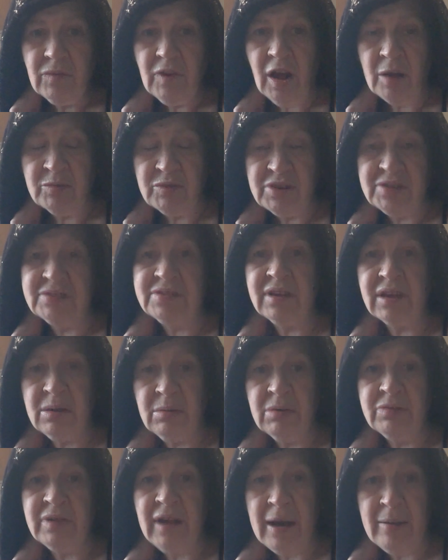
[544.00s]
I'm just
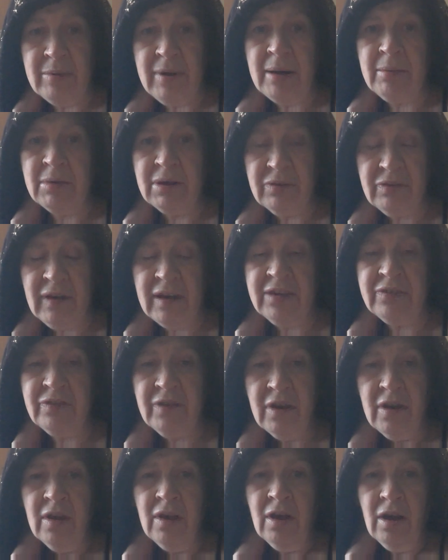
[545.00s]
sticking with the Abrahamic faith.
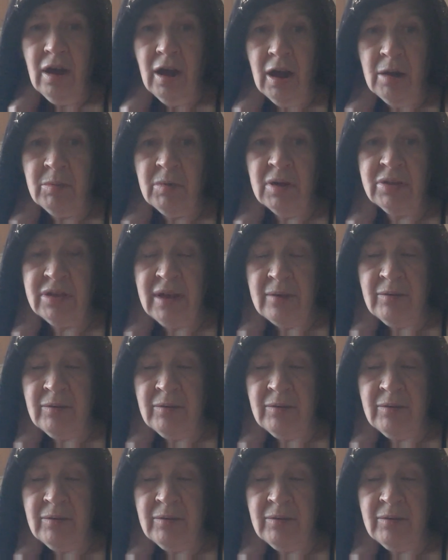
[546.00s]
The